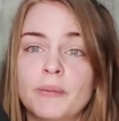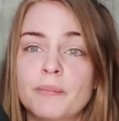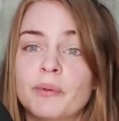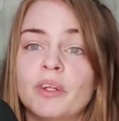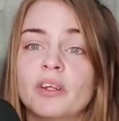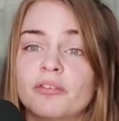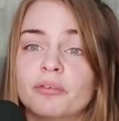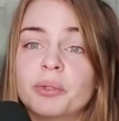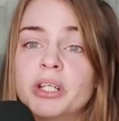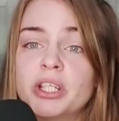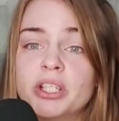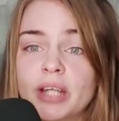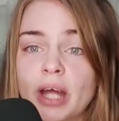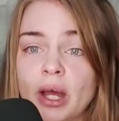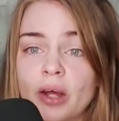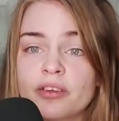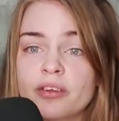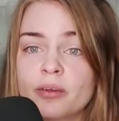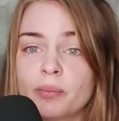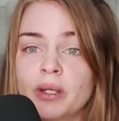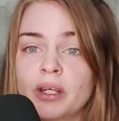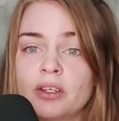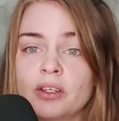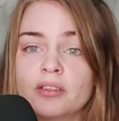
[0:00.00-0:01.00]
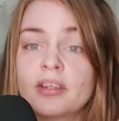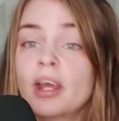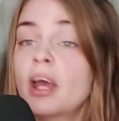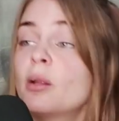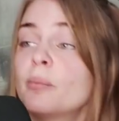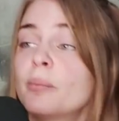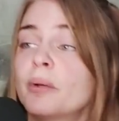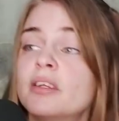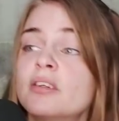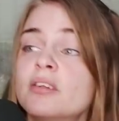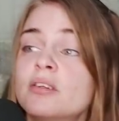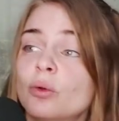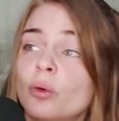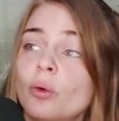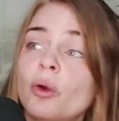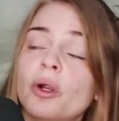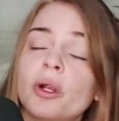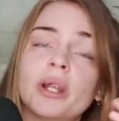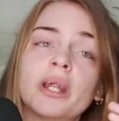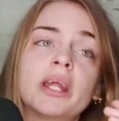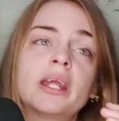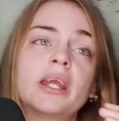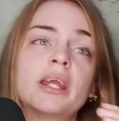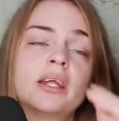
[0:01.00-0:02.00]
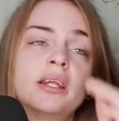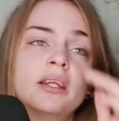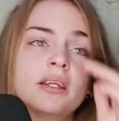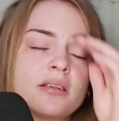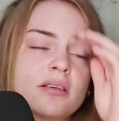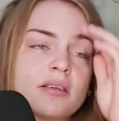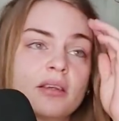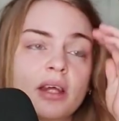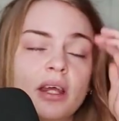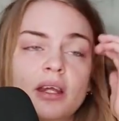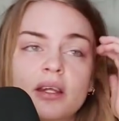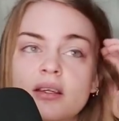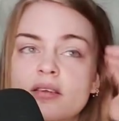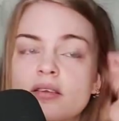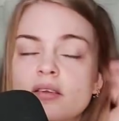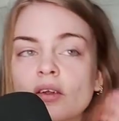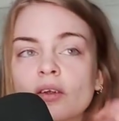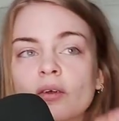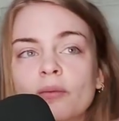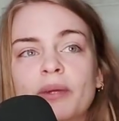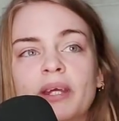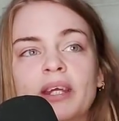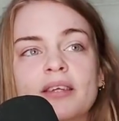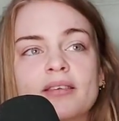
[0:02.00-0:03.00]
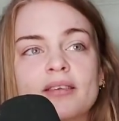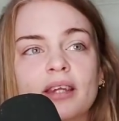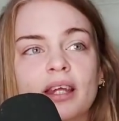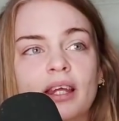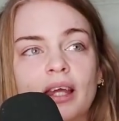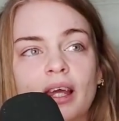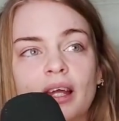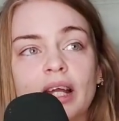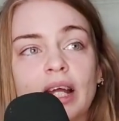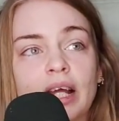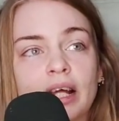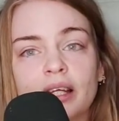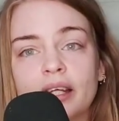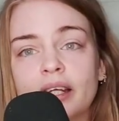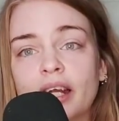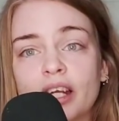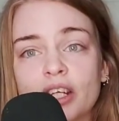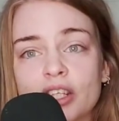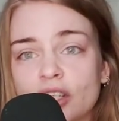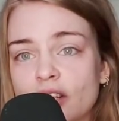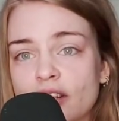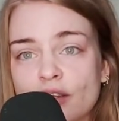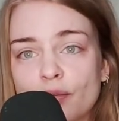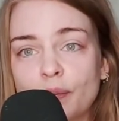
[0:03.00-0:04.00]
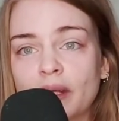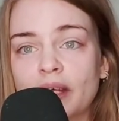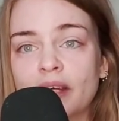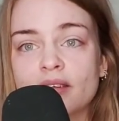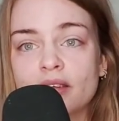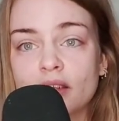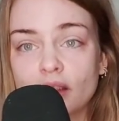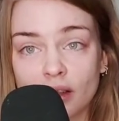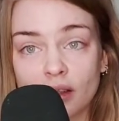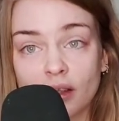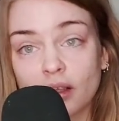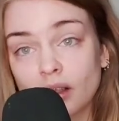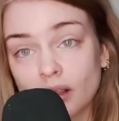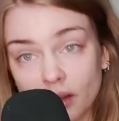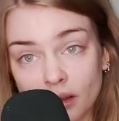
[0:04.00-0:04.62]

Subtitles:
people have reached out to me to tell my story and because they get inclinations, because